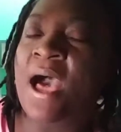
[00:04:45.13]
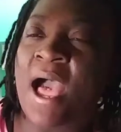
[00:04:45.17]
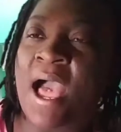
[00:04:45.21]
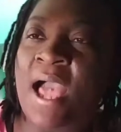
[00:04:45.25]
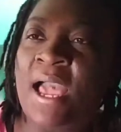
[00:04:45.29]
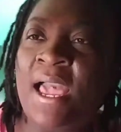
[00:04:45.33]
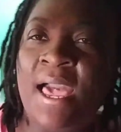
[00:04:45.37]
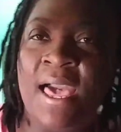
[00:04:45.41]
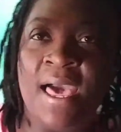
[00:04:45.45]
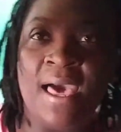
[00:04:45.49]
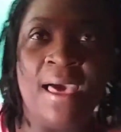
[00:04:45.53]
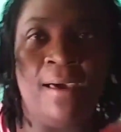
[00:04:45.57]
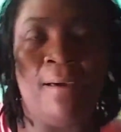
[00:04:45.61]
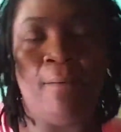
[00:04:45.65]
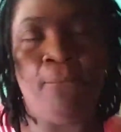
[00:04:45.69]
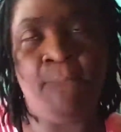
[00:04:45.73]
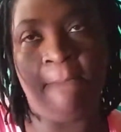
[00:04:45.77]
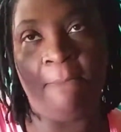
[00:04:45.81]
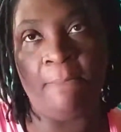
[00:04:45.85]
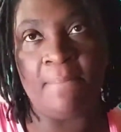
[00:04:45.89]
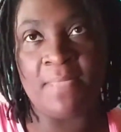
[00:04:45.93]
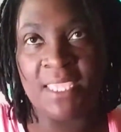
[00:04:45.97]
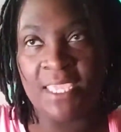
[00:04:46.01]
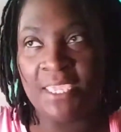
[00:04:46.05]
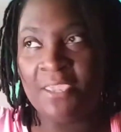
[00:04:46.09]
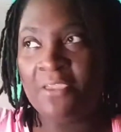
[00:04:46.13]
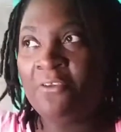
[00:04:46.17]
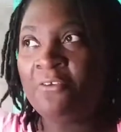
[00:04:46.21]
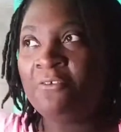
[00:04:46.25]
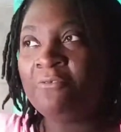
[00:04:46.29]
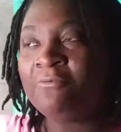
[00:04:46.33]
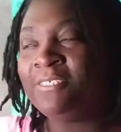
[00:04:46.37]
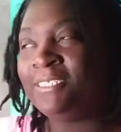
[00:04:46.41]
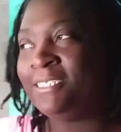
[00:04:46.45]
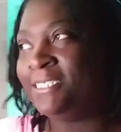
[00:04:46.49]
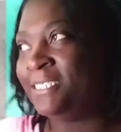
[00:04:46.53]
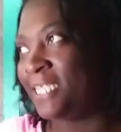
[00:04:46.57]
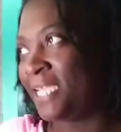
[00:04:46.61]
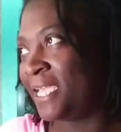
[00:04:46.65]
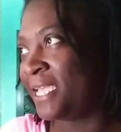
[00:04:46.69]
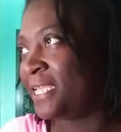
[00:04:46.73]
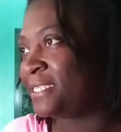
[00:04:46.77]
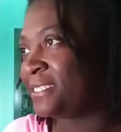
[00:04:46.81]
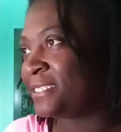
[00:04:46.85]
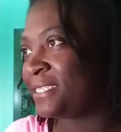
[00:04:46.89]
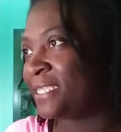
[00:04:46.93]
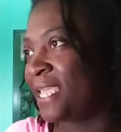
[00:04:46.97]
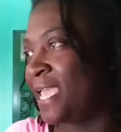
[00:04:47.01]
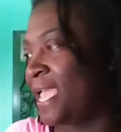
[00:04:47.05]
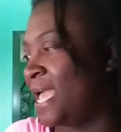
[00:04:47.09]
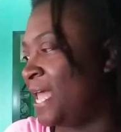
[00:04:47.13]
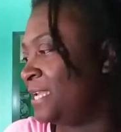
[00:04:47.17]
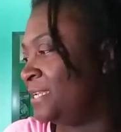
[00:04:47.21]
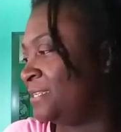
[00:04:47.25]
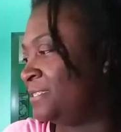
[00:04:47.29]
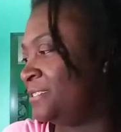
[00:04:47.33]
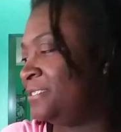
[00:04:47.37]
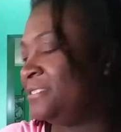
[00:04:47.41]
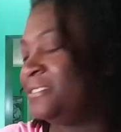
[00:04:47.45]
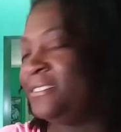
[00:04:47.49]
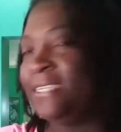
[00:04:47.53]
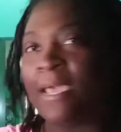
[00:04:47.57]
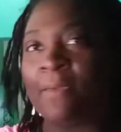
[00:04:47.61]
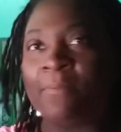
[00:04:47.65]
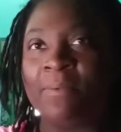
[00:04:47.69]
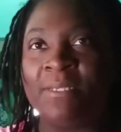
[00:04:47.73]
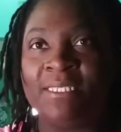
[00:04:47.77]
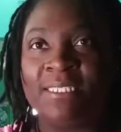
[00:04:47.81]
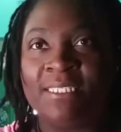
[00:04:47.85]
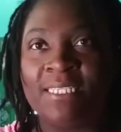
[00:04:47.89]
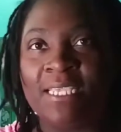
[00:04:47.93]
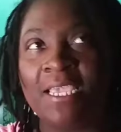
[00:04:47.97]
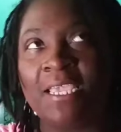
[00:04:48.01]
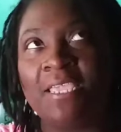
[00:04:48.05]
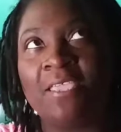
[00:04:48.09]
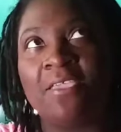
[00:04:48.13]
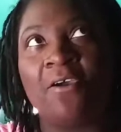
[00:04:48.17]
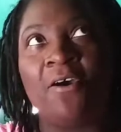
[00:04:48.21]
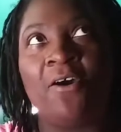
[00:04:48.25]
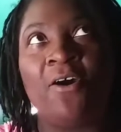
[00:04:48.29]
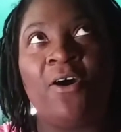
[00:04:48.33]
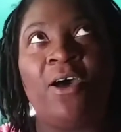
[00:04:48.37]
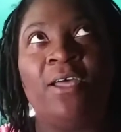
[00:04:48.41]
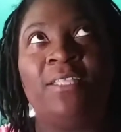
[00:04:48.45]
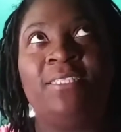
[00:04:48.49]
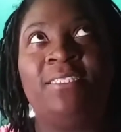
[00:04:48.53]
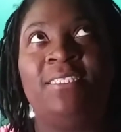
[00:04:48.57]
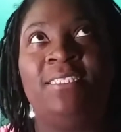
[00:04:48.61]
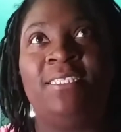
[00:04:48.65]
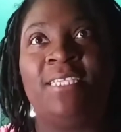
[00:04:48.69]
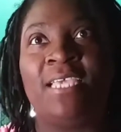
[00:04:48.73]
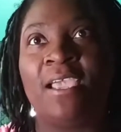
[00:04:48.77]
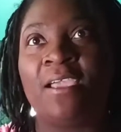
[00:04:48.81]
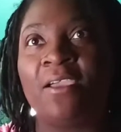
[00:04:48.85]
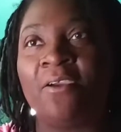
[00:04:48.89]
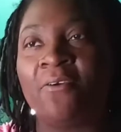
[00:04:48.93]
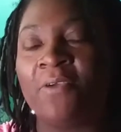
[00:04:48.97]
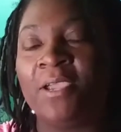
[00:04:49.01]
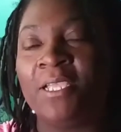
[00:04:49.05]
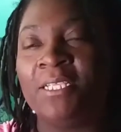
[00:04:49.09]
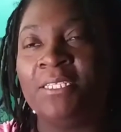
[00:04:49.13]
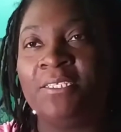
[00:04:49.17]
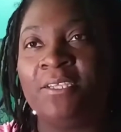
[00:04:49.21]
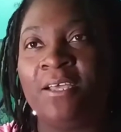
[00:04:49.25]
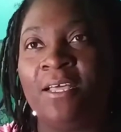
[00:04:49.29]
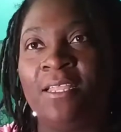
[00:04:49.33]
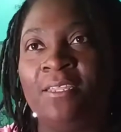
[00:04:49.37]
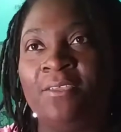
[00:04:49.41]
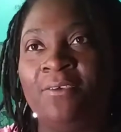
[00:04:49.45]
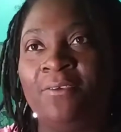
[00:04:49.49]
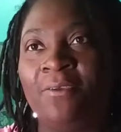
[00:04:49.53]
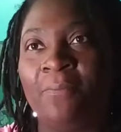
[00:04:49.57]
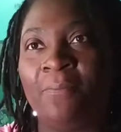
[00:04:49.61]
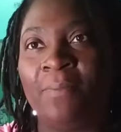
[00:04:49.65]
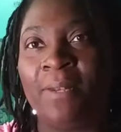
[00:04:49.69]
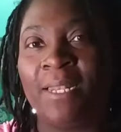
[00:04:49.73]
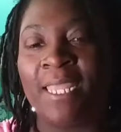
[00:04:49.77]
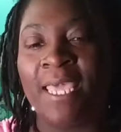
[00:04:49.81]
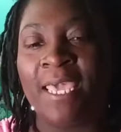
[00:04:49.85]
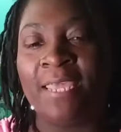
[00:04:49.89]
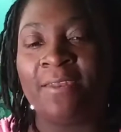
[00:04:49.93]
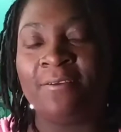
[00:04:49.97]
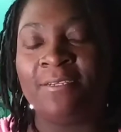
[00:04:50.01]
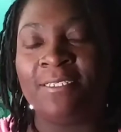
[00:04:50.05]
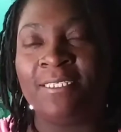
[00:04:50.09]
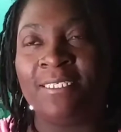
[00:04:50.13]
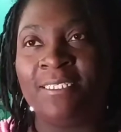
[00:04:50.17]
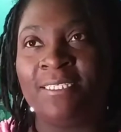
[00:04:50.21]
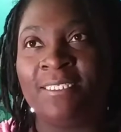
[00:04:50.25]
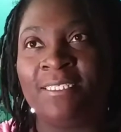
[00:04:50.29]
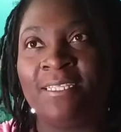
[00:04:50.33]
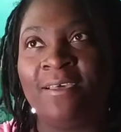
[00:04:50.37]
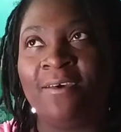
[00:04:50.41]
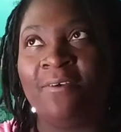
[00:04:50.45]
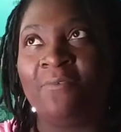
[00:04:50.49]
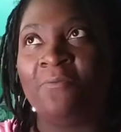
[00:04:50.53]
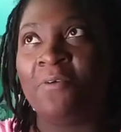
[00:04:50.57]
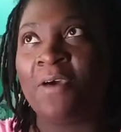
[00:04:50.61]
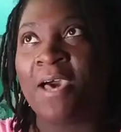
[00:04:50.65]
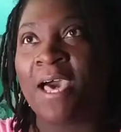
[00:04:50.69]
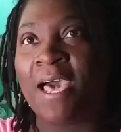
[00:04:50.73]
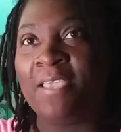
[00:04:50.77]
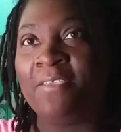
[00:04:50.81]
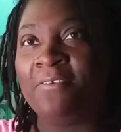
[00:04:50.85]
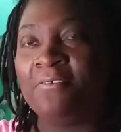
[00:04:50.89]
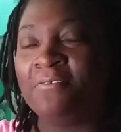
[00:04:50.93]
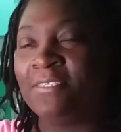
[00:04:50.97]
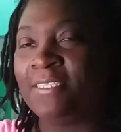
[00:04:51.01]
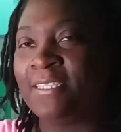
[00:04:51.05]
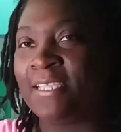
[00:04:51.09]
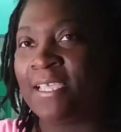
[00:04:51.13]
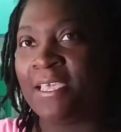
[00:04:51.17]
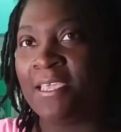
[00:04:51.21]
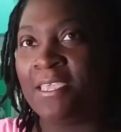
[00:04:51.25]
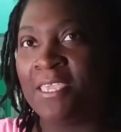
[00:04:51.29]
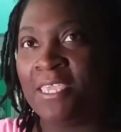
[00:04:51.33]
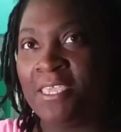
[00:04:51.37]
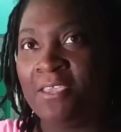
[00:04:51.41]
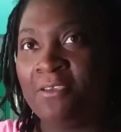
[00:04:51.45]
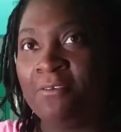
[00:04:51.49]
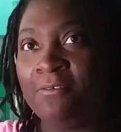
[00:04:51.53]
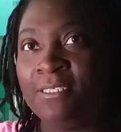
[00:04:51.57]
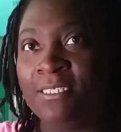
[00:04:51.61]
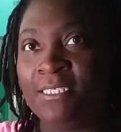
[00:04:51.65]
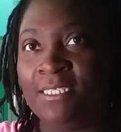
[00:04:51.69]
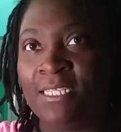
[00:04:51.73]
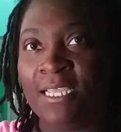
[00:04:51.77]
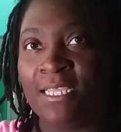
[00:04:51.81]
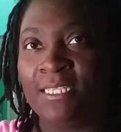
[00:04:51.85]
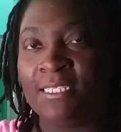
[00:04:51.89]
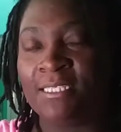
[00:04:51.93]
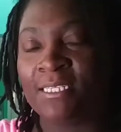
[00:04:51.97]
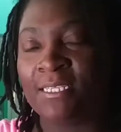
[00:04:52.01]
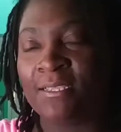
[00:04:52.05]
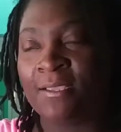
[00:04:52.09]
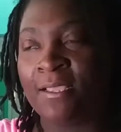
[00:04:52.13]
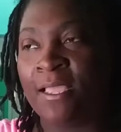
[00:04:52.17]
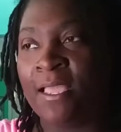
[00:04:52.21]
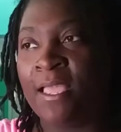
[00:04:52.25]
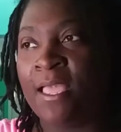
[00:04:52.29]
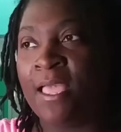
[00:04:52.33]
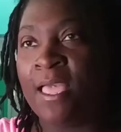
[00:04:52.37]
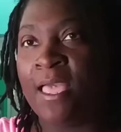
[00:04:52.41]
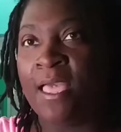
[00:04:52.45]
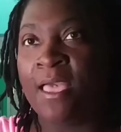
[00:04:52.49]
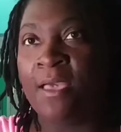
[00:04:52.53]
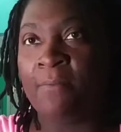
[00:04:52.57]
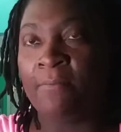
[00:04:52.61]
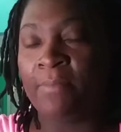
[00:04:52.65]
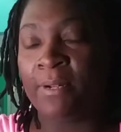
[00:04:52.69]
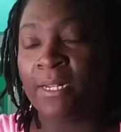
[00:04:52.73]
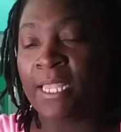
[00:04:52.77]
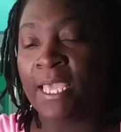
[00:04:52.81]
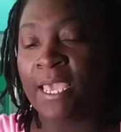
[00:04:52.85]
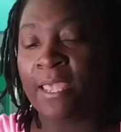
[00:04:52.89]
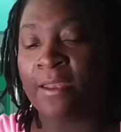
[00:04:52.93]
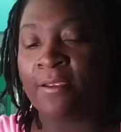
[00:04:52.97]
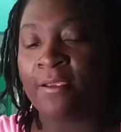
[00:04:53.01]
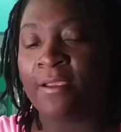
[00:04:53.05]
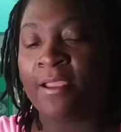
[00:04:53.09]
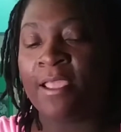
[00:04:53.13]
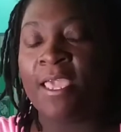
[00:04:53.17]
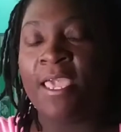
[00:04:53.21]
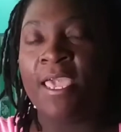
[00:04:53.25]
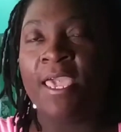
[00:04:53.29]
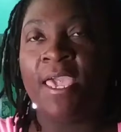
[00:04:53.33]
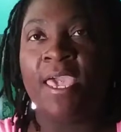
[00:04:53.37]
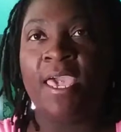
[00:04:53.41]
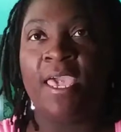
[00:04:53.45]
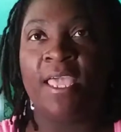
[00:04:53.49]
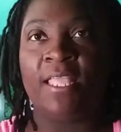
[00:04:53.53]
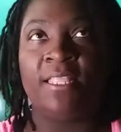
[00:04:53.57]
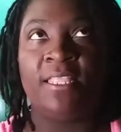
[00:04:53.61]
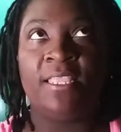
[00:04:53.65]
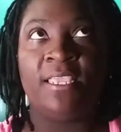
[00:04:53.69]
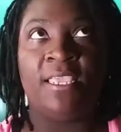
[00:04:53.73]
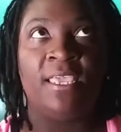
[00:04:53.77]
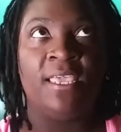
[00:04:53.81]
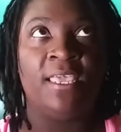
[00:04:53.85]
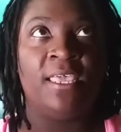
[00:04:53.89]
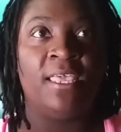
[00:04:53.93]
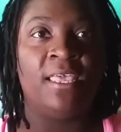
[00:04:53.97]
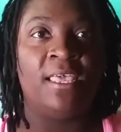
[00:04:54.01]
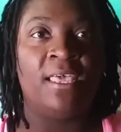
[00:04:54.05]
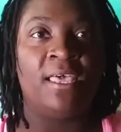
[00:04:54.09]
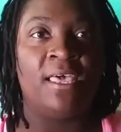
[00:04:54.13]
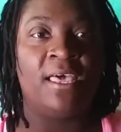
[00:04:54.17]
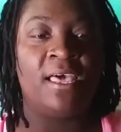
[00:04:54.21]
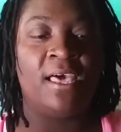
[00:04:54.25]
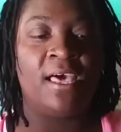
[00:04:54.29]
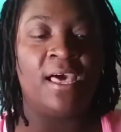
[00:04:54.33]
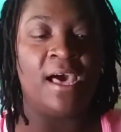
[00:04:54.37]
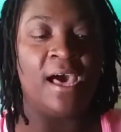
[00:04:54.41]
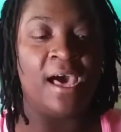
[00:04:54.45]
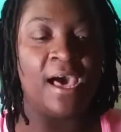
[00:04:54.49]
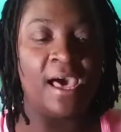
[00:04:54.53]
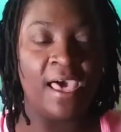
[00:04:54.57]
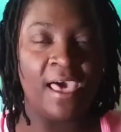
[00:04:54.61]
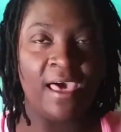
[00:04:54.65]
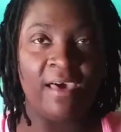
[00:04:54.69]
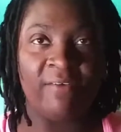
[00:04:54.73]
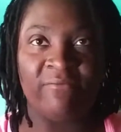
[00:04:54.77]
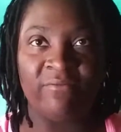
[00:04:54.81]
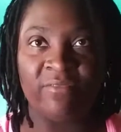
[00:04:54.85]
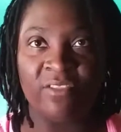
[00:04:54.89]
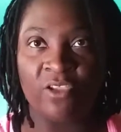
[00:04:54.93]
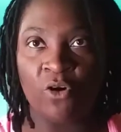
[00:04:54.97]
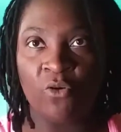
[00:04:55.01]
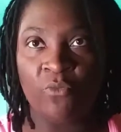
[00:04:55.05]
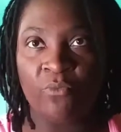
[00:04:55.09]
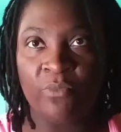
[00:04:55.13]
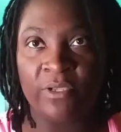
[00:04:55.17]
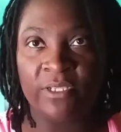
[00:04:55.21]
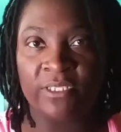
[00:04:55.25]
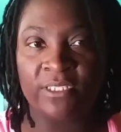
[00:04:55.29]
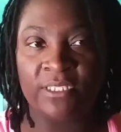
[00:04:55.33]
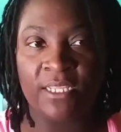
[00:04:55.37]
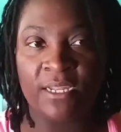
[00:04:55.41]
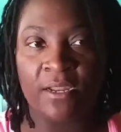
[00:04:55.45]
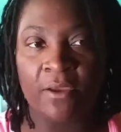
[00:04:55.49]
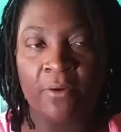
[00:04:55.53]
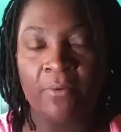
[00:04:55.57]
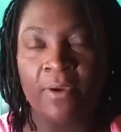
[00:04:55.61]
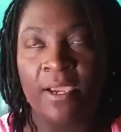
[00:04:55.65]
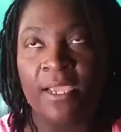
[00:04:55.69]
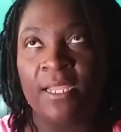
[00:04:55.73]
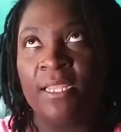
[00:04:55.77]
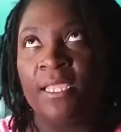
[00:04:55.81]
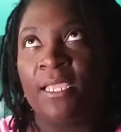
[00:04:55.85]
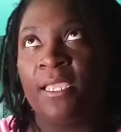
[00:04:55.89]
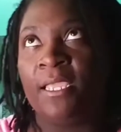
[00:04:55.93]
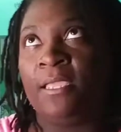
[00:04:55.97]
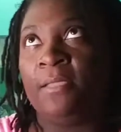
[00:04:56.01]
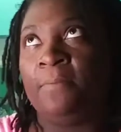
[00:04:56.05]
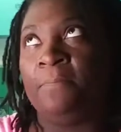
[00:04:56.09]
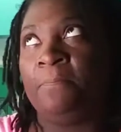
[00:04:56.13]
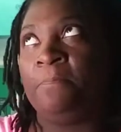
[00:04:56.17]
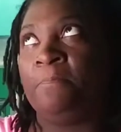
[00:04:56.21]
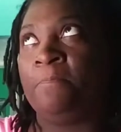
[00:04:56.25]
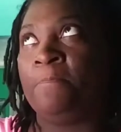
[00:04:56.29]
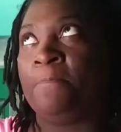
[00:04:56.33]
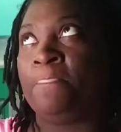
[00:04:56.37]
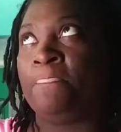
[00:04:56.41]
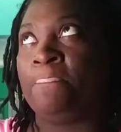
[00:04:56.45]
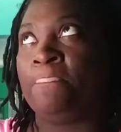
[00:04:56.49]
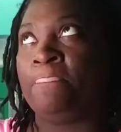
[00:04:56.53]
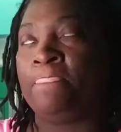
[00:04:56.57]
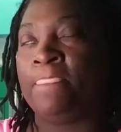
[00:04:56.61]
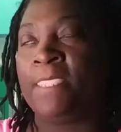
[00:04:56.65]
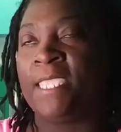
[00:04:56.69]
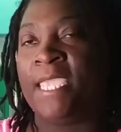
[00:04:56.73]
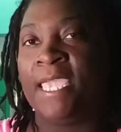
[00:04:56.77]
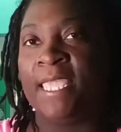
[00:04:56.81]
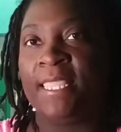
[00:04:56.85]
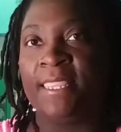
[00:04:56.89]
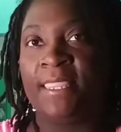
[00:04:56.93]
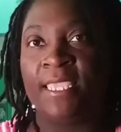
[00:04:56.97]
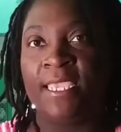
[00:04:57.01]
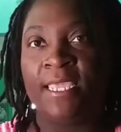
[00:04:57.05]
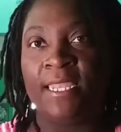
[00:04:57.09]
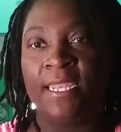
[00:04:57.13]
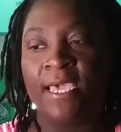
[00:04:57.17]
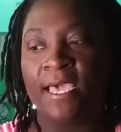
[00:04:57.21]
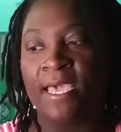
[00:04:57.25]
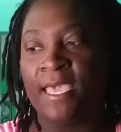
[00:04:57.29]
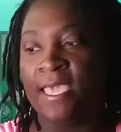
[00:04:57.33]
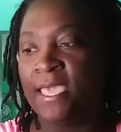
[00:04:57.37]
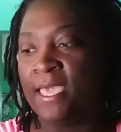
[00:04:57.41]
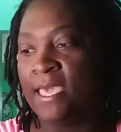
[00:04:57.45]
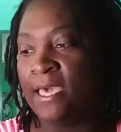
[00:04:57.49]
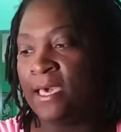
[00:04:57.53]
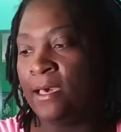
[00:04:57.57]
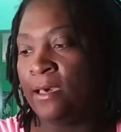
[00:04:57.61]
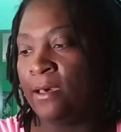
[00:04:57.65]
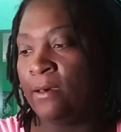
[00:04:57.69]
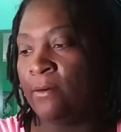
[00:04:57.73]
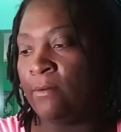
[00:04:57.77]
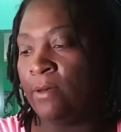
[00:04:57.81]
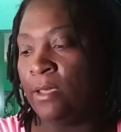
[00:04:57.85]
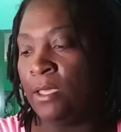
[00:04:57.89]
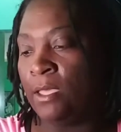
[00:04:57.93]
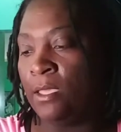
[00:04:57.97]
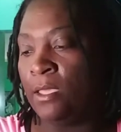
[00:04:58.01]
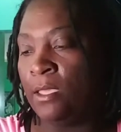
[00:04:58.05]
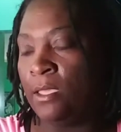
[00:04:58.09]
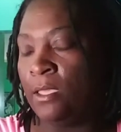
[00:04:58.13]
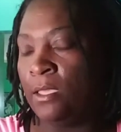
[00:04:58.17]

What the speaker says: I got a huge desk calendar, and I be seeing y'all decorate y'all little planners and stuff. Well, I use that huge desk planner, and then I have notebooks that I write in, and then I have